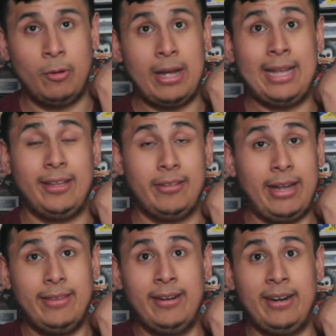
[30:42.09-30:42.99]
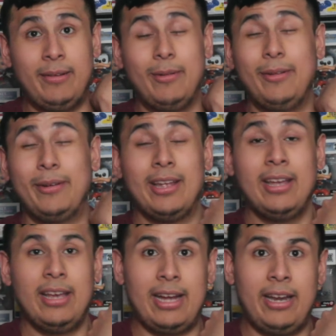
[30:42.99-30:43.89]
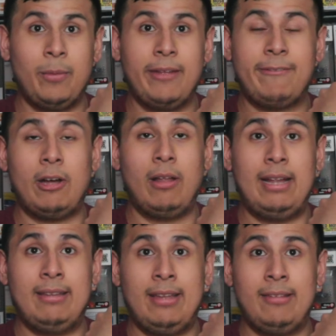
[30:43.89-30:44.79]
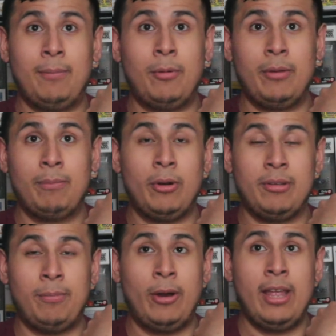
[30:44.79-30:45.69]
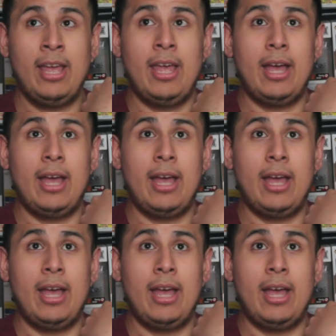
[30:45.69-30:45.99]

Well, at least I didn't. I didn't really follow that detail point to point.